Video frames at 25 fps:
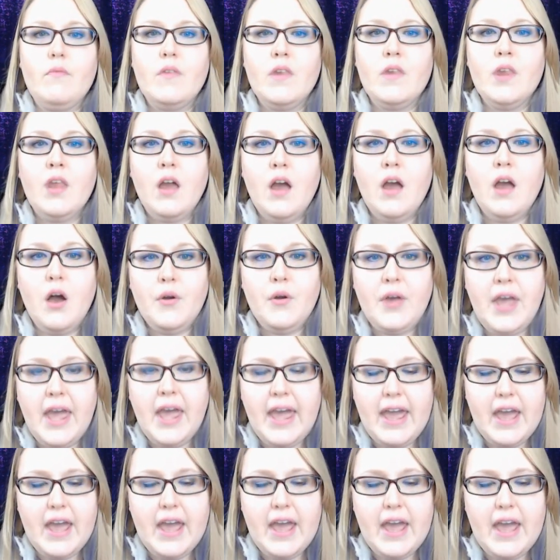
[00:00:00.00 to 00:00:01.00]
Okay,
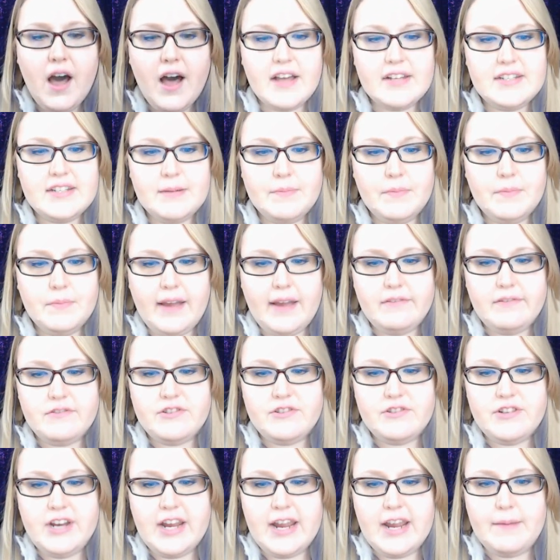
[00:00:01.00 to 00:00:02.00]
awesome live stream.
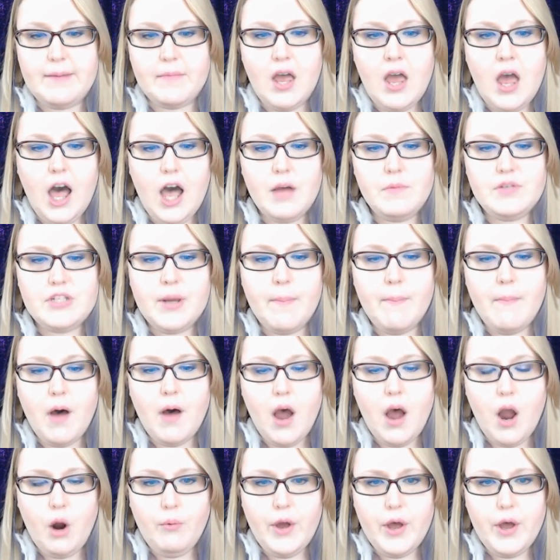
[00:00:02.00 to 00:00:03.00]
Um,
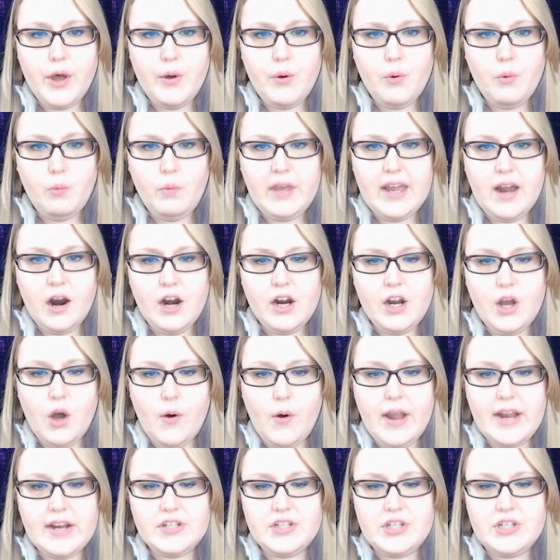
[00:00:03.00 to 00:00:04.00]
tomorrow we are
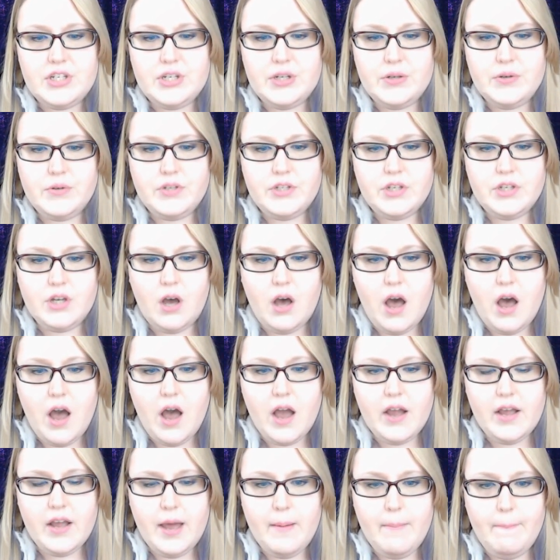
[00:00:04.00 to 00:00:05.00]
going to
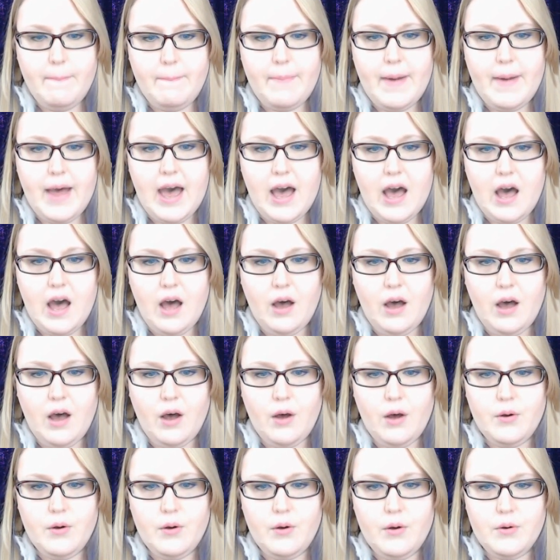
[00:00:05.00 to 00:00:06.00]
talk about
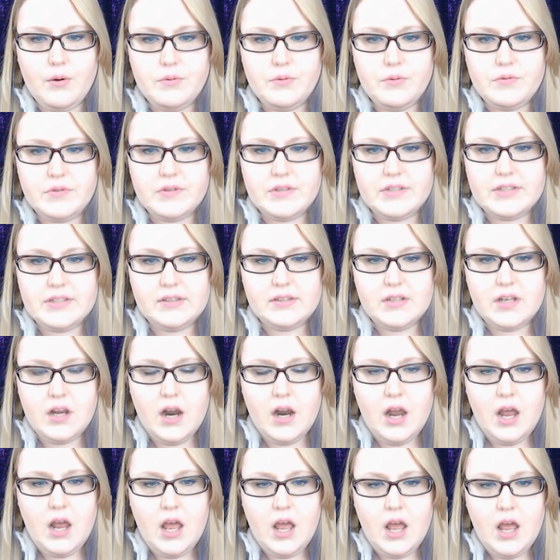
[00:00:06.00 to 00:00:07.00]

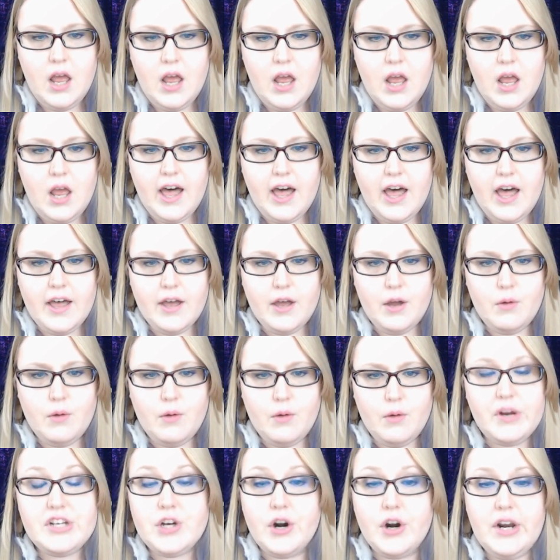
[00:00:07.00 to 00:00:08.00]
um,
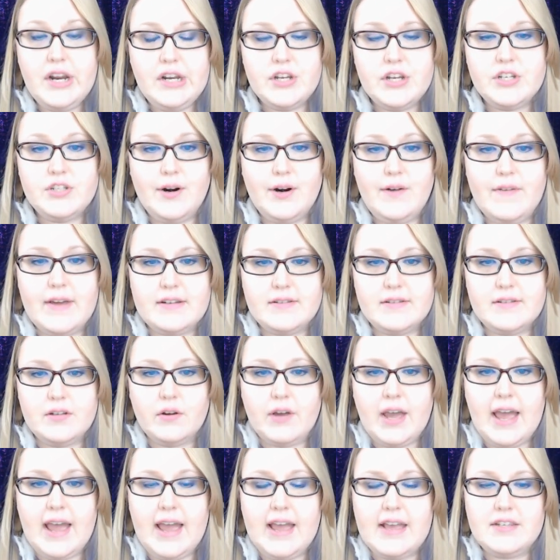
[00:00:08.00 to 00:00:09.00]
returning to service.
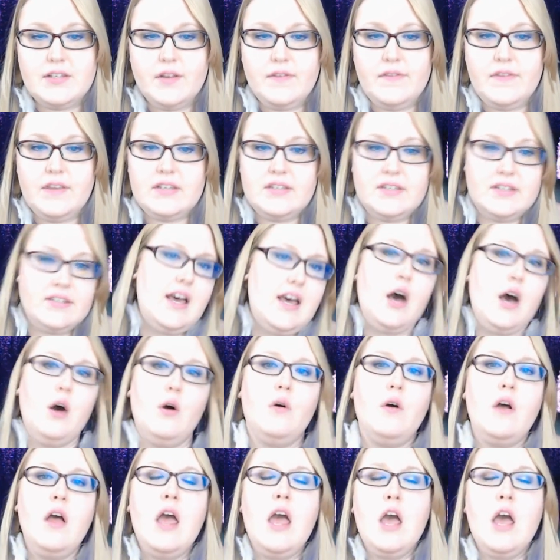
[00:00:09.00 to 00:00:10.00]
Okay, so this is how
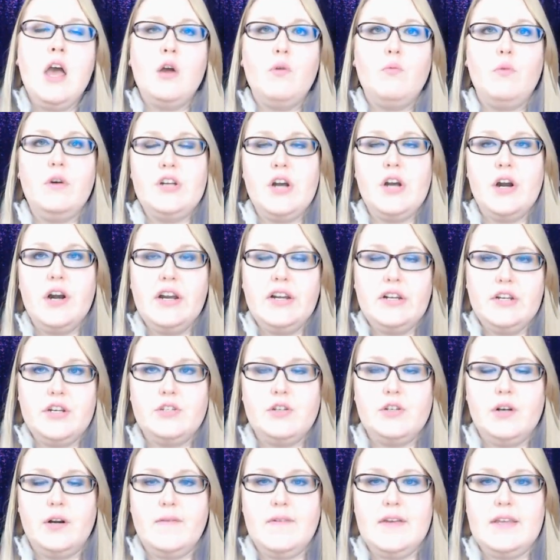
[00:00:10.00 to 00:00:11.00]
returning to
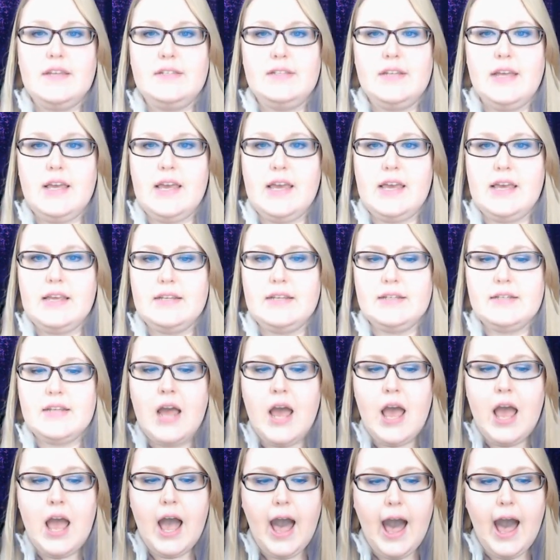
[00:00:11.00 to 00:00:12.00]
service is
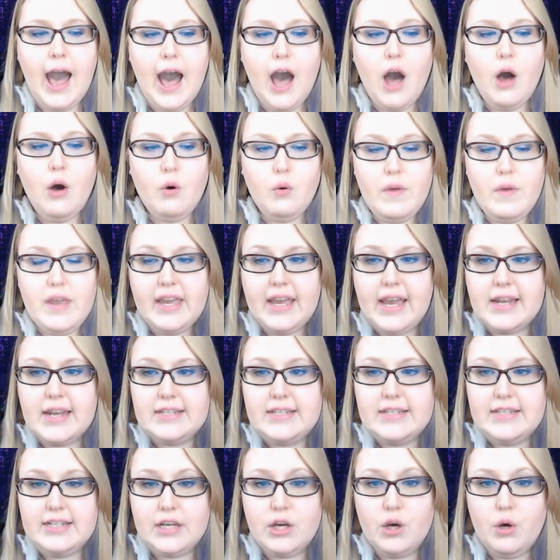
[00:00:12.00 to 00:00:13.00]
how we can
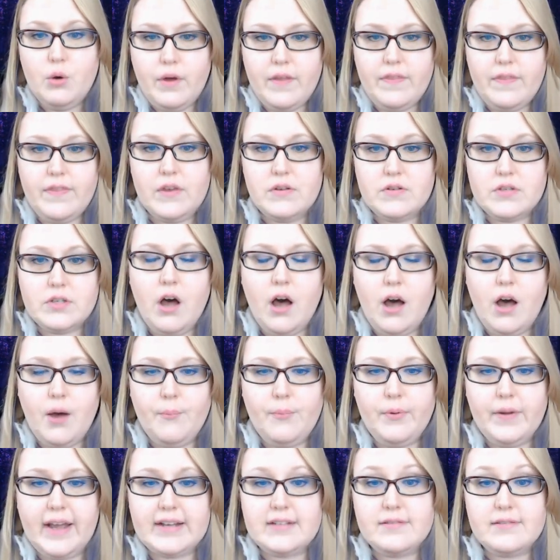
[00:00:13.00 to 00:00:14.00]
deal with those
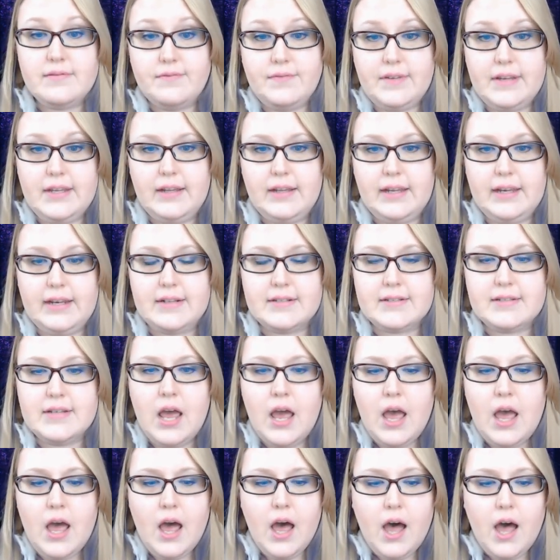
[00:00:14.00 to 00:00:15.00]
complex feelings.
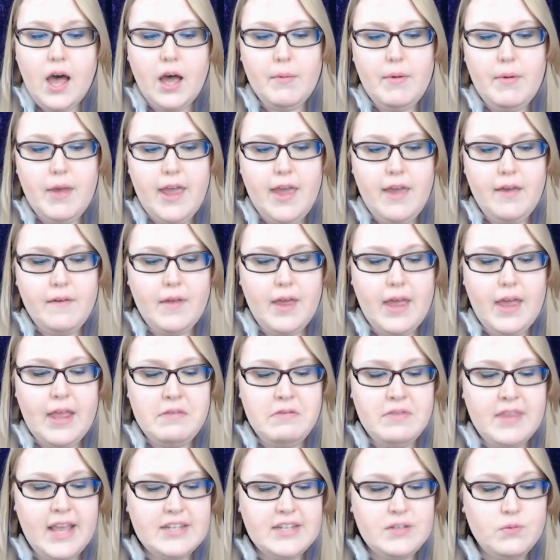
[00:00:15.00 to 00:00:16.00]
Um, if,
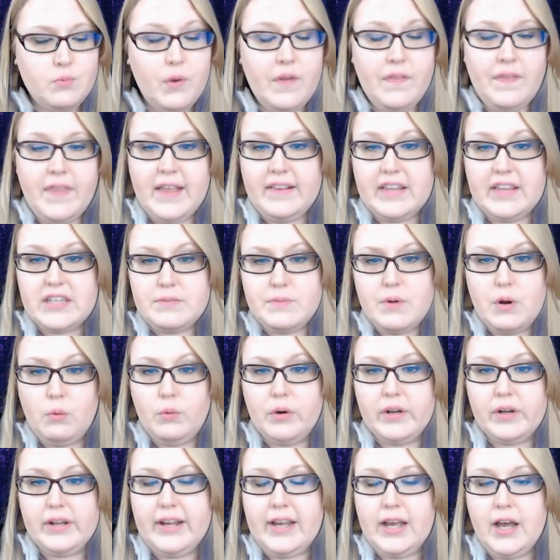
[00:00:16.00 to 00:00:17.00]
and that's one thing that's been
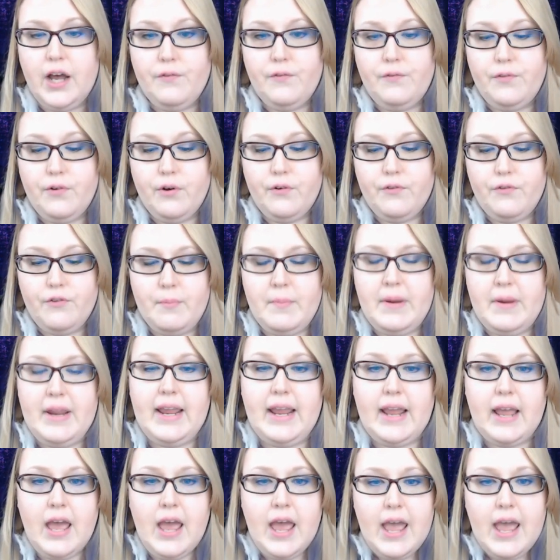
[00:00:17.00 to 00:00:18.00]
really helpful for
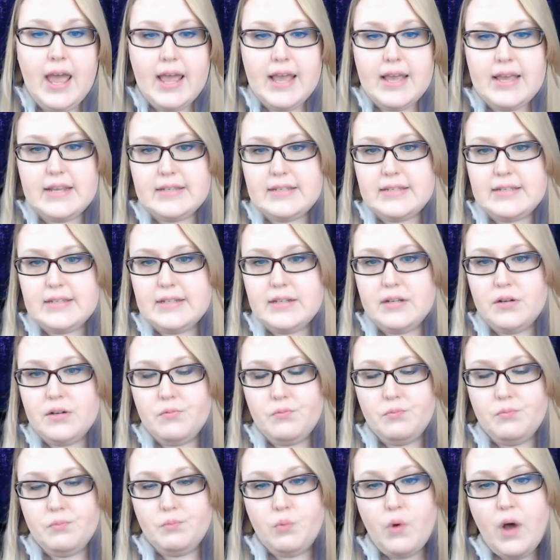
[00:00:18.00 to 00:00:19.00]
me is
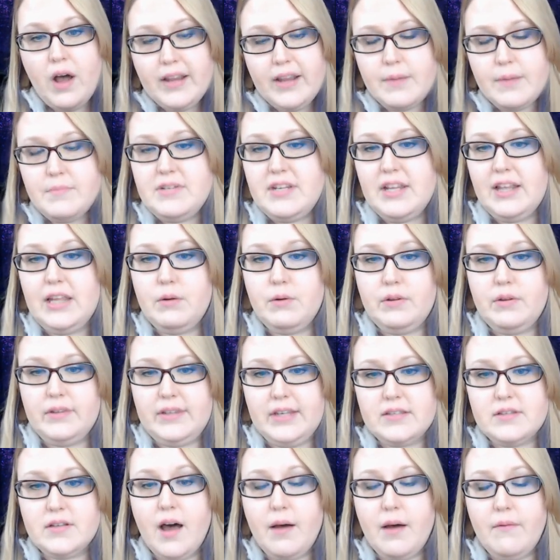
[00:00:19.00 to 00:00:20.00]
while I'm dealing with
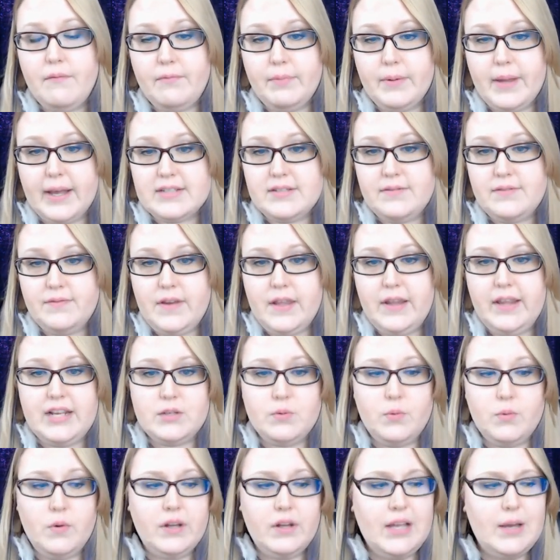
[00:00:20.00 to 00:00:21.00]
these complex feelings,
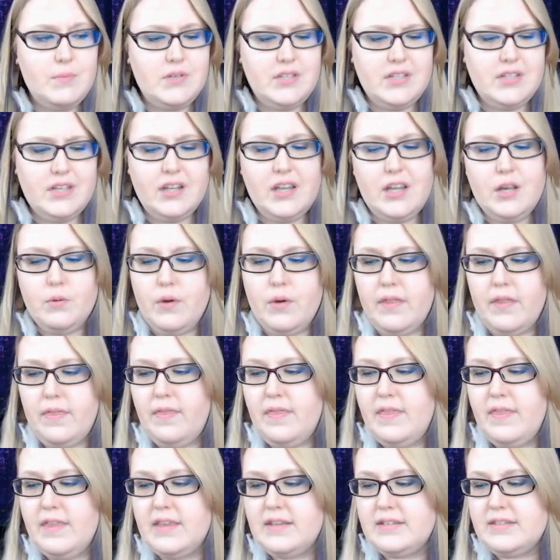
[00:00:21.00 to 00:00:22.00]
while I'm dealing with
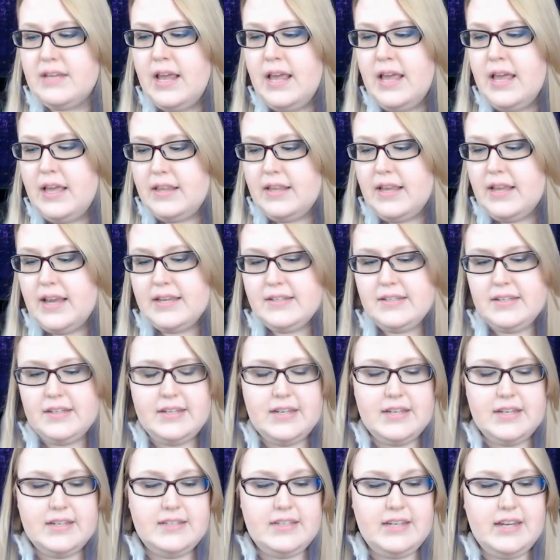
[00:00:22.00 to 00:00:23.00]
this
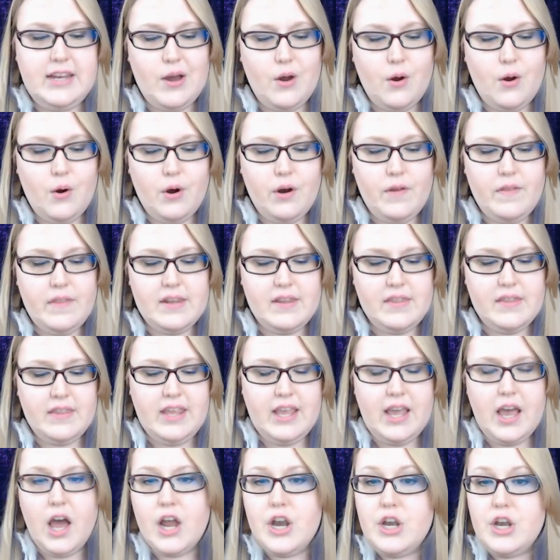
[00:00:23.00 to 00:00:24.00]
hesitancy or the,
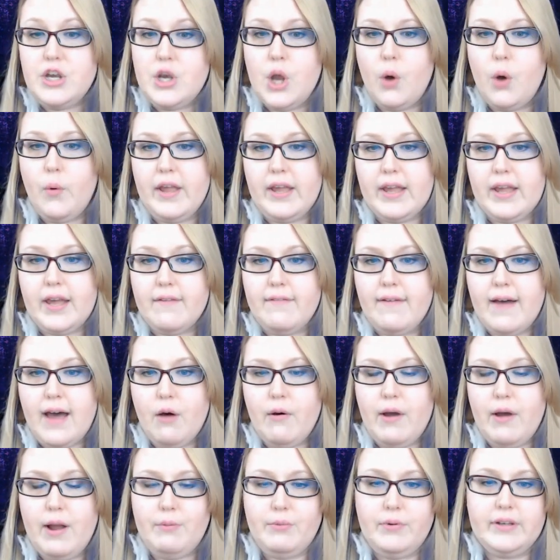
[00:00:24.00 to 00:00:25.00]
the unknowing of how
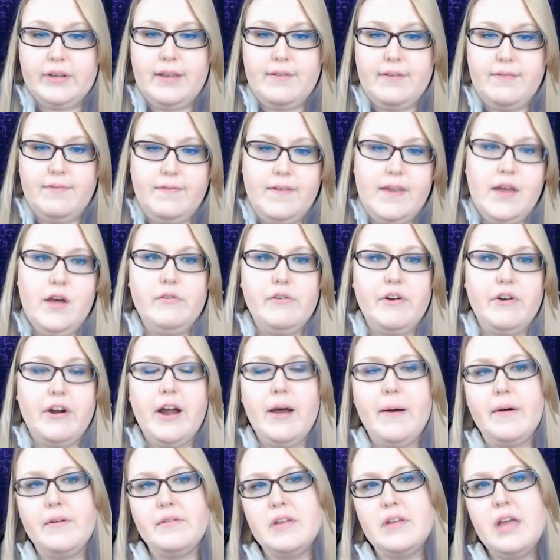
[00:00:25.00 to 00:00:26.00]
I really feel or
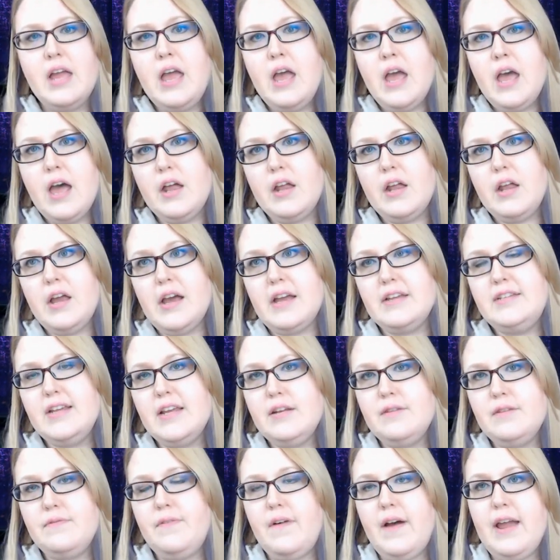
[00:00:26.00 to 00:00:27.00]
how
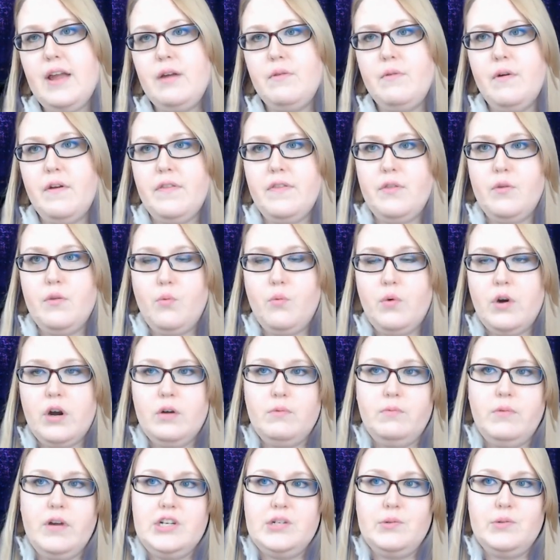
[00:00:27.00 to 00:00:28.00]
identifying with the word
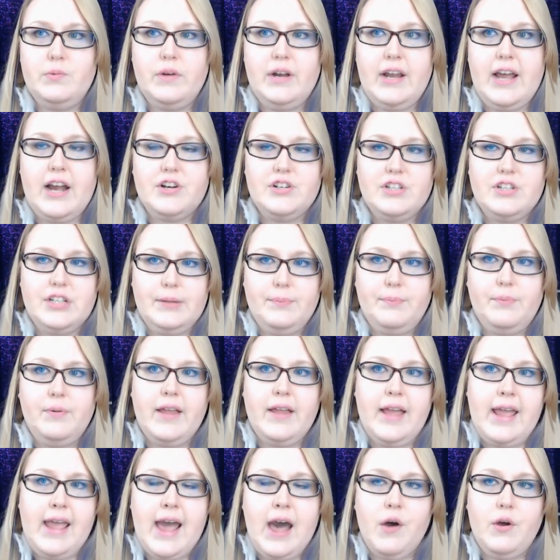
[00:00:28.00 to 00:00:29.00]
witch would actually
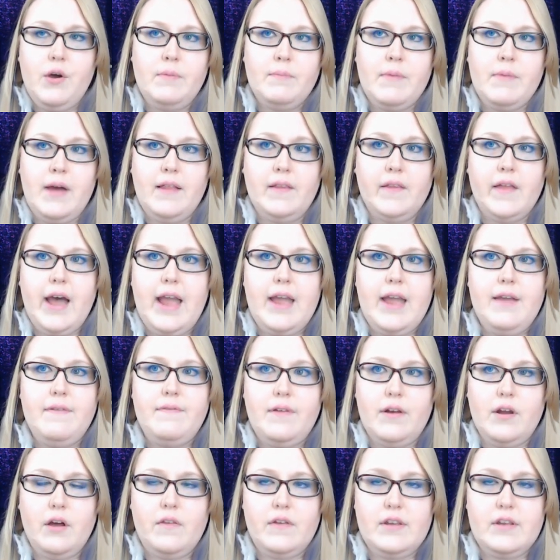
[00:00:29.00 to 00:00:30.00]
play out in my life
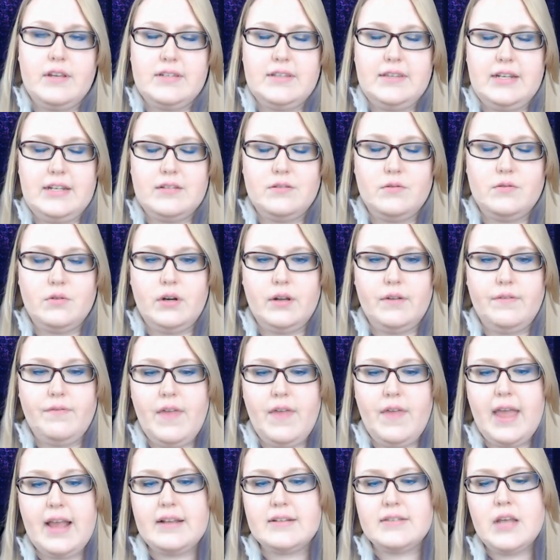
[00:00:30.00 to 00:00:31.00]
and all these, these sort of
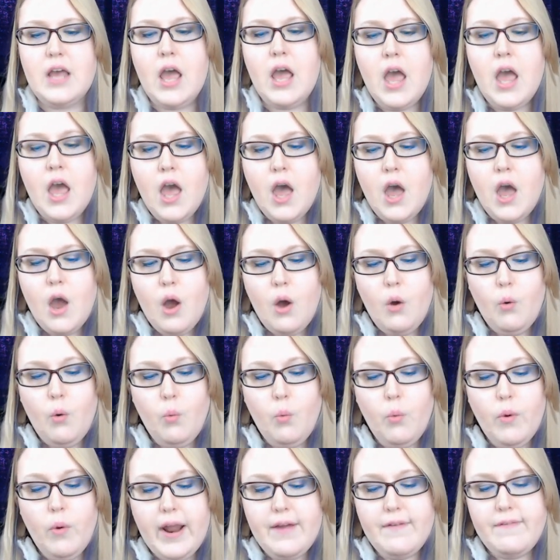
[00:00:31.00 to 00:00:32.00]
things.
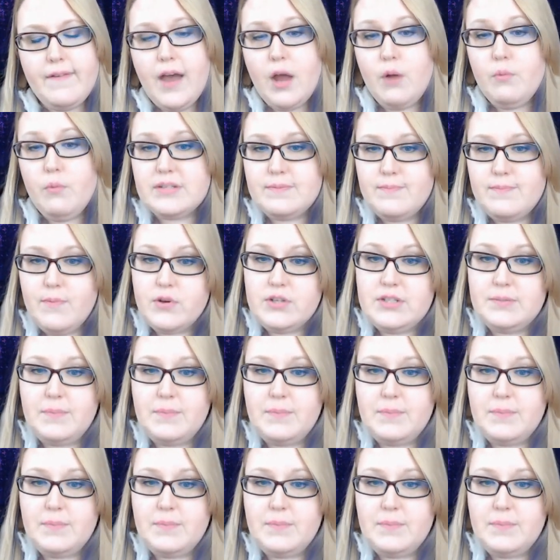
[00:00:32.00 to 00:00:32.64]
What I found was most